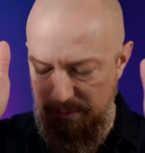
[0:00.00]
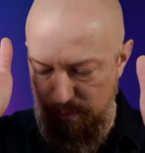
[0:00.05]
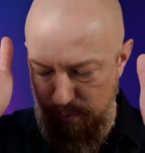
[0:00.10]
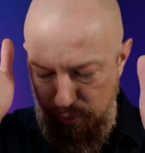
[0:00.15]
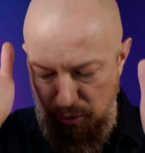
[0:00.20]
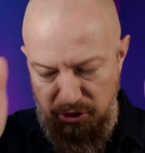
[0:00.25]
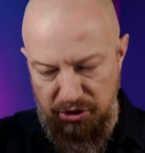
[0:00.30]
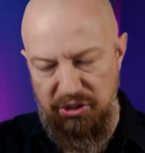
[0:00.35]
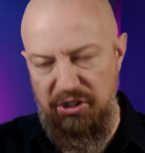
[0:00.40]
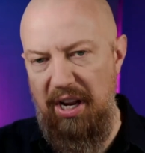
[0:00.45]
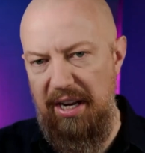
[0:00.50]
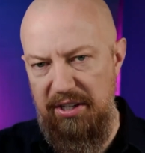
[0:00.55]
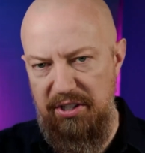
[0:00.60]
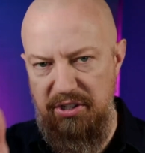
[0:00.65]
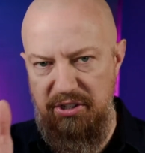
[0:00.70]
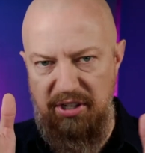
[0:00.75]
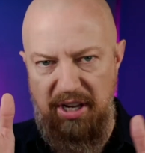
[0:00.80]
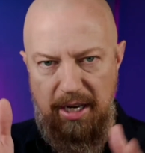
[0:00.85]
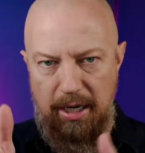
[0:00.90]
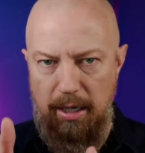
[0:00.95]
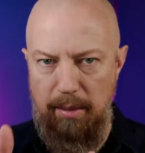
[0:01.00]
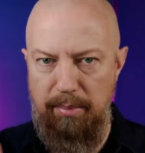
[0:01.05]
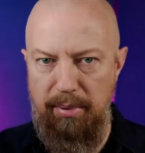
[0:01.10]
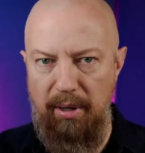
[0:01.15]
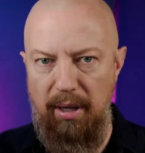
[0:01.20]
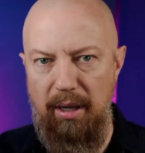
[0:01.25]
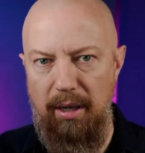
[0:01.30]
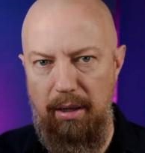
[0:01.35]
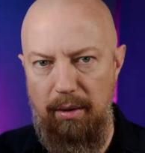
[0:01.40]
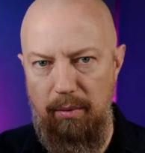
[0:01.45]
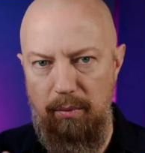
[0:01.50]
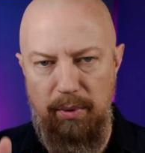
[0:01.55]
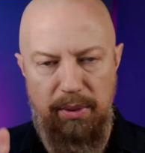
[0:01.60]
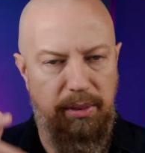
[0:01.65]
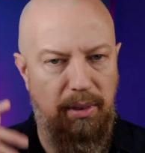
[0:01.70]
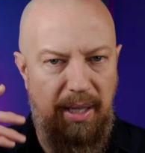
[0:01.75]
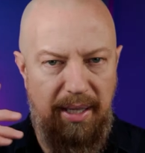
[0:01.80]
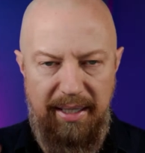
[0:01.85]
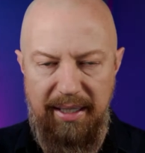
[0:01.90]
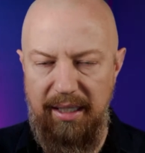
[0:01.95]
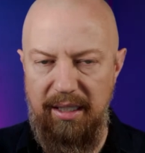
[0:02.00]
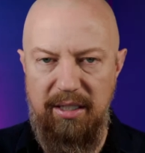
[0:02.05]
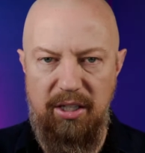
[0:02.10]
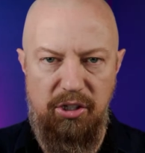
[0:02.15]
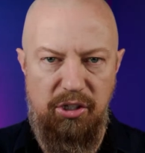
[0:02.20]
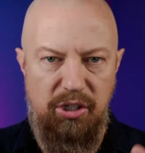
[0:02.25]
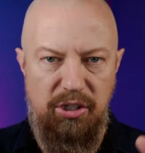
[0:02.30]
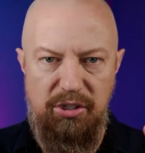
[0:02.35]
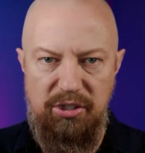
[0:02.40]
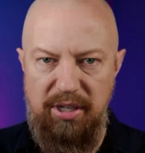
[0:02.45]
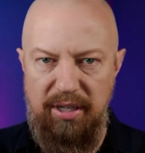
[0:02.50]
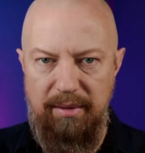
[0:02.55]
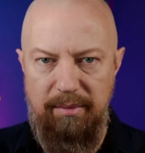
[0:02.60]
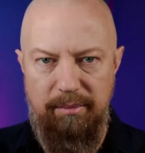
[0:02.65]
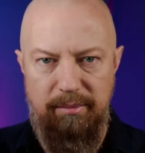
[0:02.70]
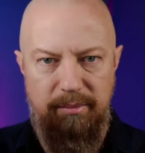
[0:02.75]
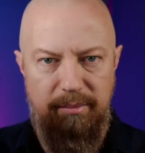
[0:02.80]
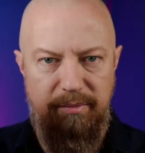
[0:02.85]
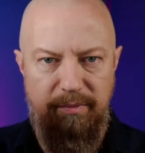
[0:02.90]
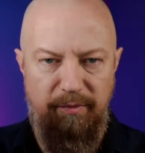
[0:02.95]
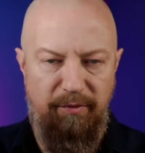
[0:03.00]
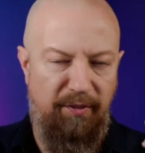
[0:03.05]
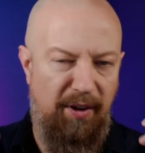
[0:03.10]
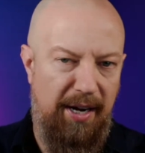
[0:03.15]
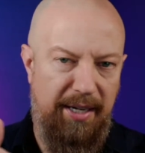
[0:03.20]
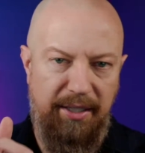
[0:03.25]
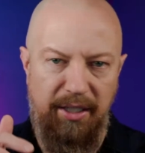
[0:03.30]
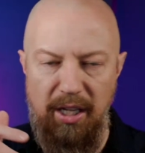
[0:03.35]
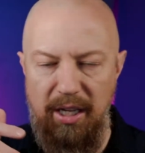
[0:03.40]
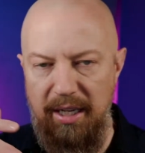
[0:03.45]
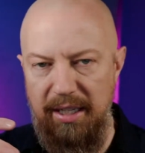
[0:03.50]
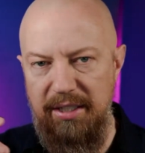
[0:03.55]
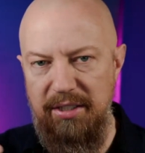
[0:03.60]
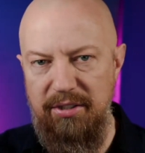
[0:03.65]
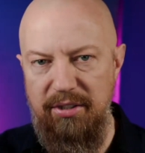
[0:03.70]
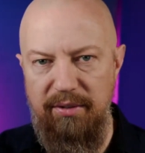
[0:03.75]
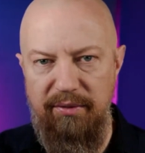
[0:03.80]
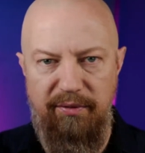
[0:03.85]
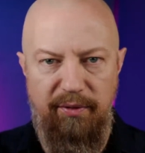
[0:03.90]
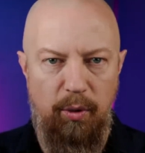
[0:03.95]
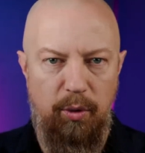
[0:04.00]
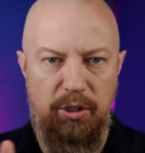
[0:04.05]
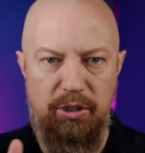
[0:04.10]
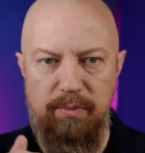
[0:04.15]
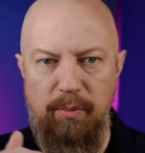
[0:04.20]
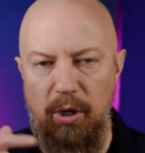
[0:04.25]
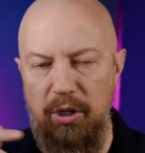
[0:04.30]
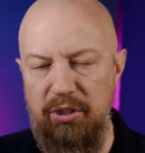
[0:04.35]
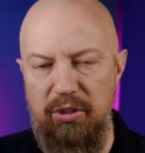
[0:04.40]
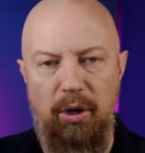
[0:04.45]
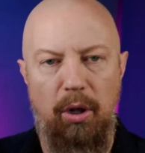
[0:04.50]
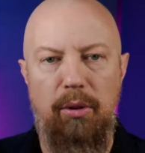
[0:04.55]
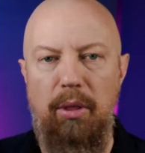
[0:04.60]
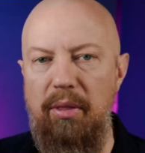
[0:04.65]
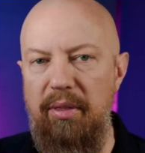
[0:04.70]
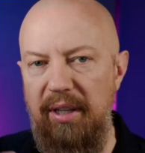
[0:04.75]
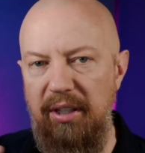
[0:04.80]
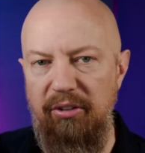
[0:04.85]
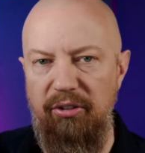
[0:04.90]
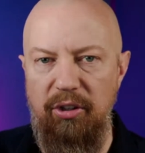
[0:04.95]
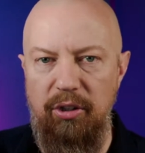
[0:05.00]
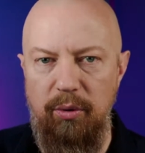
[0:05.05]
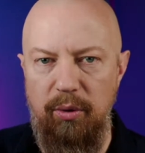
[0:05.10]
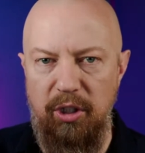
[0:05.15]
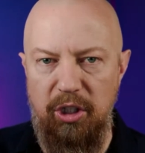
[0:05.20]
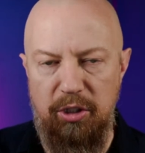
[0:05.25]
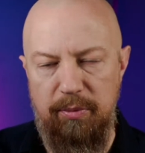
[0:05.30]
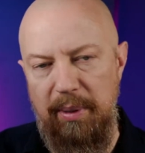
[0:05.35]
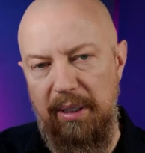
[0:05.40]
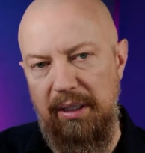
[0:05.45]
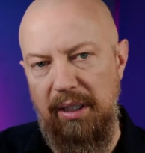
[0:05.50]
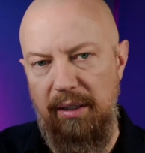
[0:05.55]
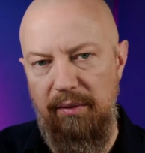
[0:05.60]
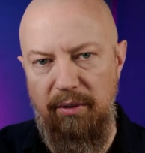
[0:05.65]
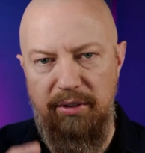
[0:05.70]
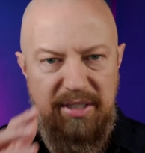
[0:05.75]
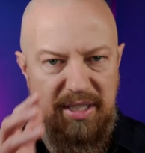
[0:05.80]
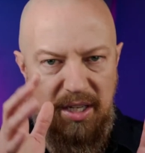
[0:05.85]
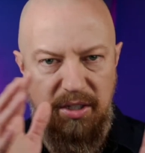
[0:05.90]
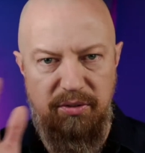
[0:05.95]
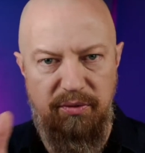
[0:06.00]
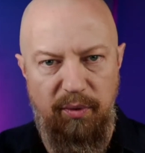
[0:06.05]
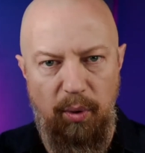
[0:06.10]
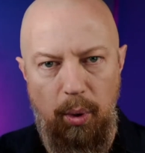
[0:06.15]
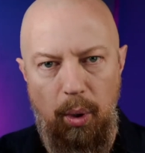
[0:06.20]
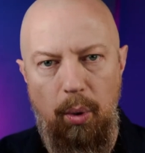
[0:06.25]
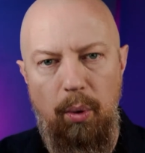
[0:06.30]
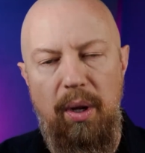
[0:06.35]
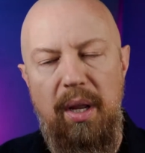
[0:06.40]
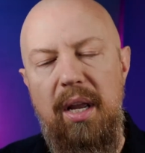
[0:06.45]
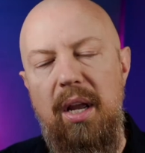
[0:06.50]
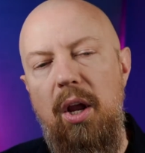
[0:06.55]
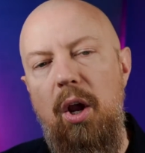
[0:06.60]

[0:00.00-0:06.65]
precise setup with lighting conditions and fine lines and focus marks and all the things that you would expect out of a test photo,